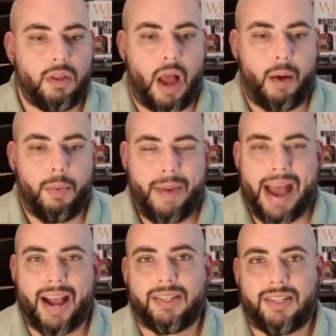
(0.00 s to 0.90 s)
I'll be
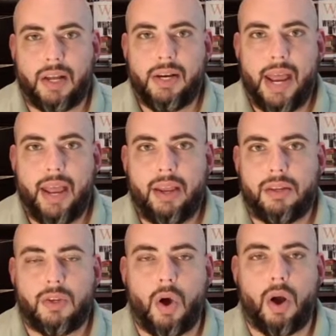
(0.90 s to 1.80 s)
back on Sunday
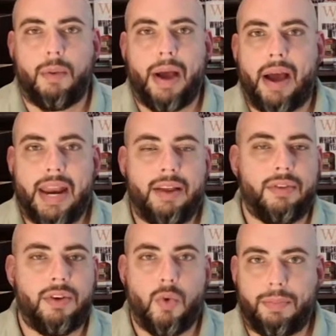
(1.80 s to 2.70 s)
to talk about any of
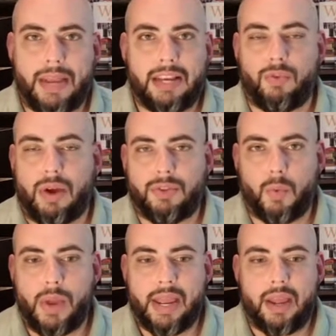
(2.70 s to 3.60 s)
the new updates throughout the
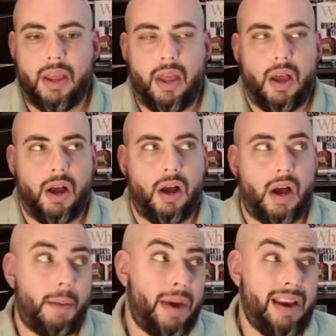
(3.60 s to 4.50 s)
week. Uh,
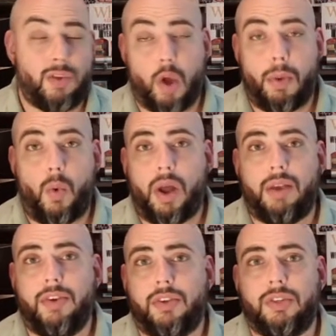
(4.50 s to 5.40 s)
I might even talk about
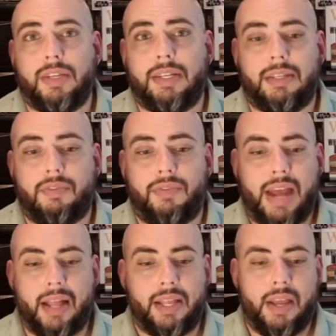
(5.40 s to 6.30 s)
WandaVision since the
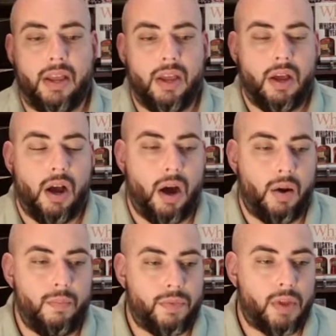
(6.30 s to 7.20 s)
finale.
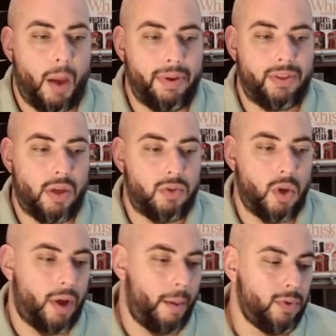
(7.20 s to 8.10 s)
Um, coming to,
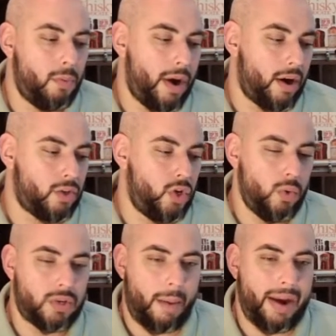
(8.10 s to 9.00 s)
to, Coming to America
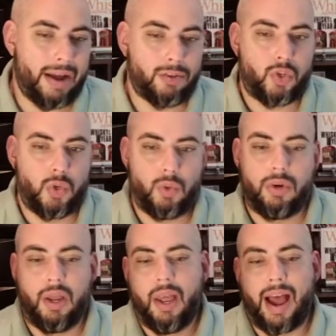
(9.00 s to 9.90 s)
2 is coming out
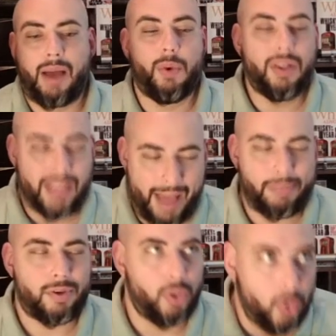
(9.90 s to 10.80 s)
soon. I will
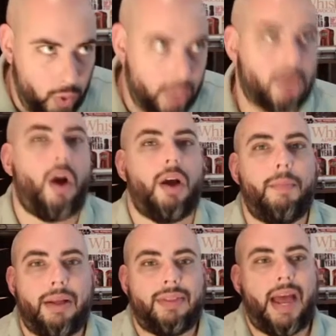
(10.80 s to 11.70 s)
absolutely talk
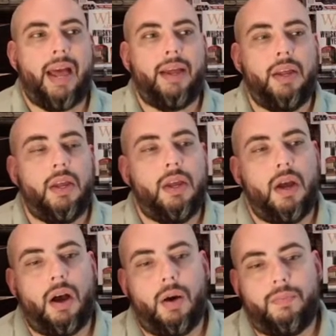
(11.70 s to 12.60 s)
about that.
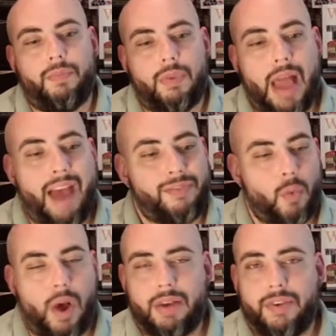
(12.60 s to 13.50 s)
Um, after
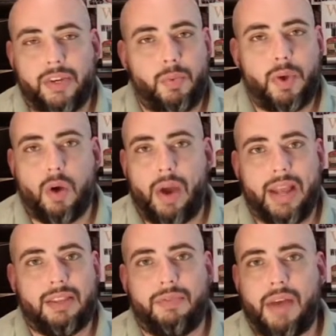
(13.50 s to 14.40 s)
WandaVision, we go right
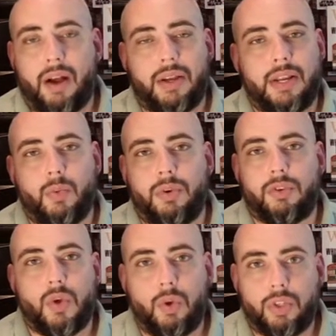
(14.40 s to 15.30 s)
into Falcon and the Winter
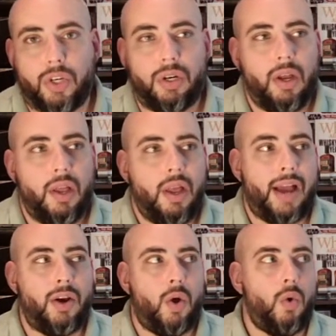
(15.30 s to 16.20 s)
Soldier.
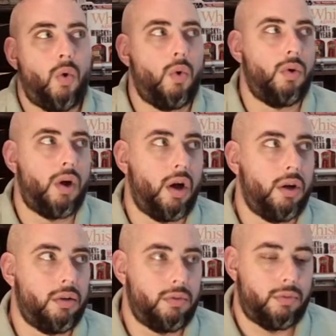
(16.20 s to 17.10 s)
I know
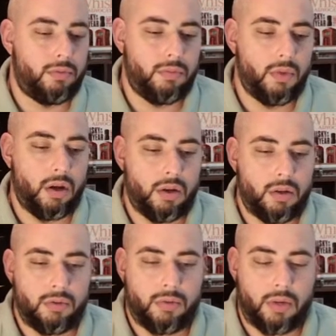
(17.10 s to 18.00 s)
uh, uh,
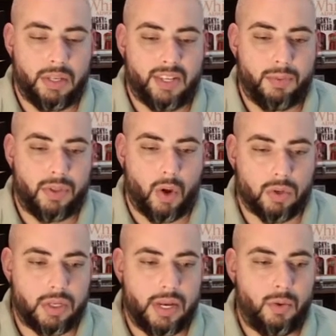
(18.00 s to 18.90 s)
Elizabeth
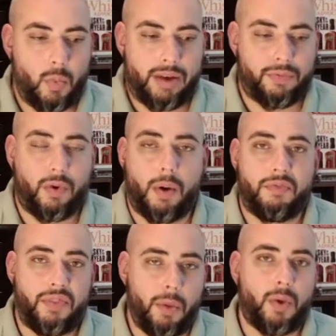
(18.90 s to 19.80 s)
Olsen went from
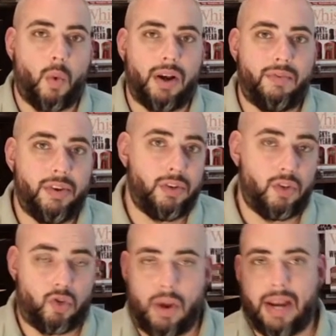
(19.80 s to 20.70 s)
filming WandaVision
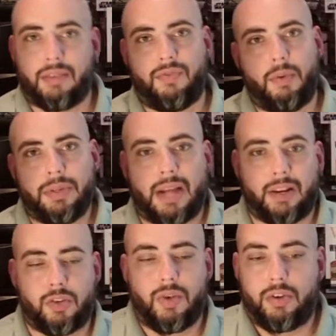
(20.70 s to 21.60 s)
straight into filming
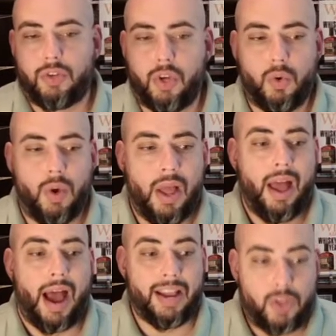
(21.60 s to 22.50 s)
Doctor Strange 2.
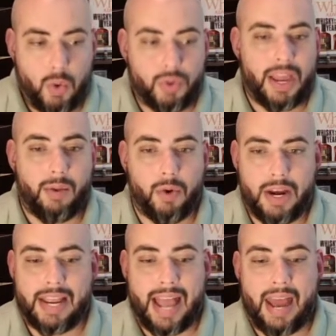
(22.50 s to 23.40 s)
I do think we're
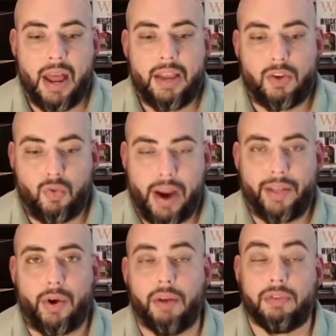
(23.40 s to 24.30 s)
going to get a
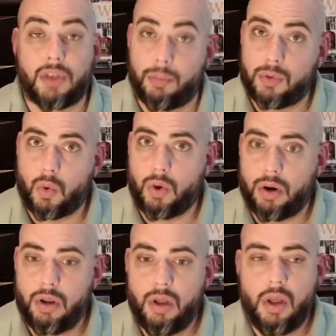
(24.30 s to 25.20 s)
trailer of some
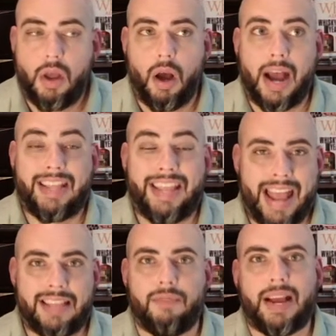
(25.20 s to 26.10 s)
sort uh, at the
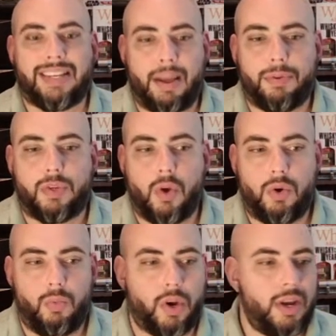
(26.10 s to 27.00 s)
end of next
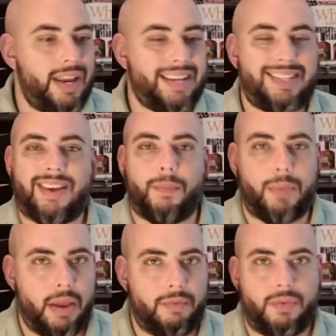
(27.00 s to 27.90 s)
episode. We're going to get
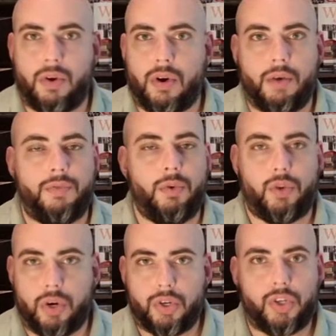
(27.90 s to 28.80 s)
something for a
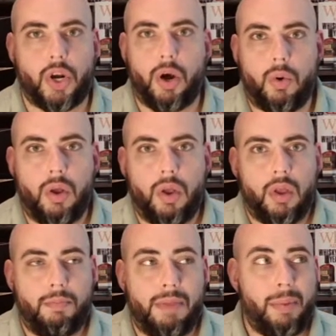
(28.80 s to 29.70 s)
future show,
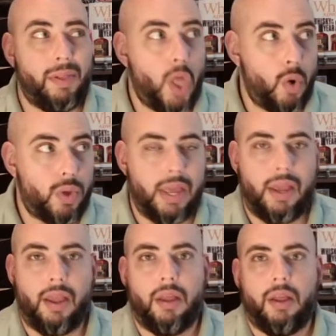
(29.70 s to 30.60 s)
maybe
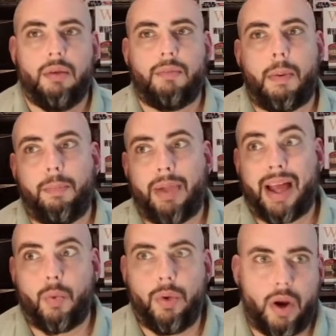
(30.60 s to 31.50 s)
Loki, maybe
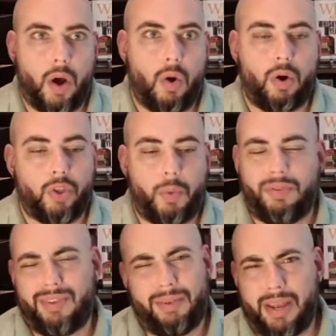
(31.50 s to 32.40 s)
Black Widow, although
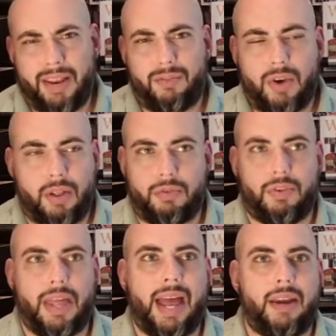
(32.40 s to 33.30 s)
we've seen plenty of trailers
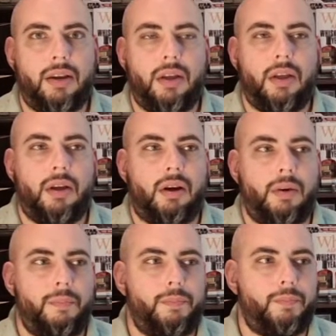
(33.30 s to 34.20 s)
for that.
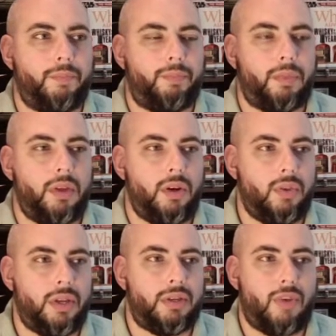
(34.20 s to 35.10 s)
Um, you know,
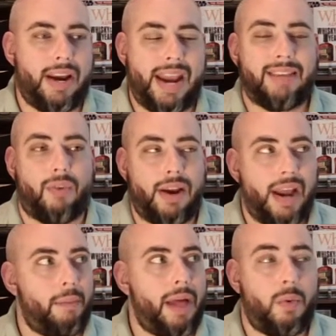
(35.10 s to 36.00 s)
this right now, as of right
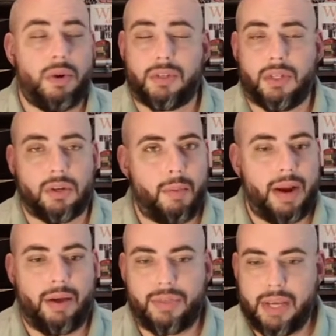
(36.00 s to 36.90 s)
now, Black Widow's still coming
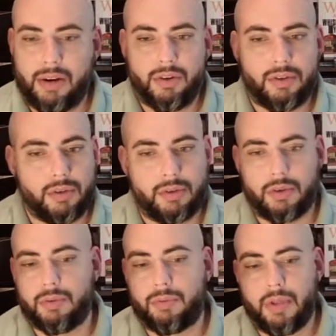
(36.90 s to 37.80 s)
out in theaters,
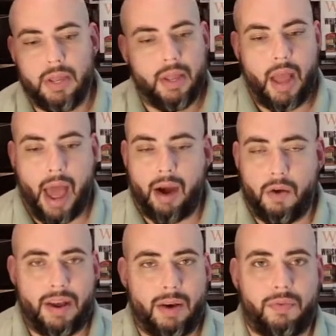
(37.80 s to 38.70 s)
so I don't
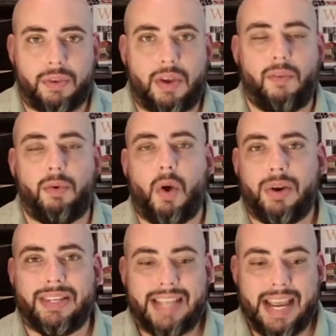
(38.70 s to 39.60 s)
know if anyone feels comfortable
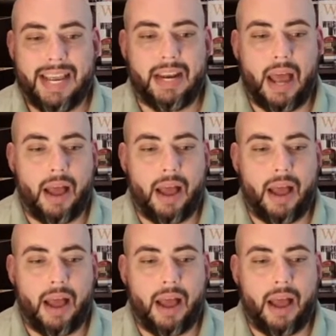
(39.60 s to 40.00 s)
going to see it.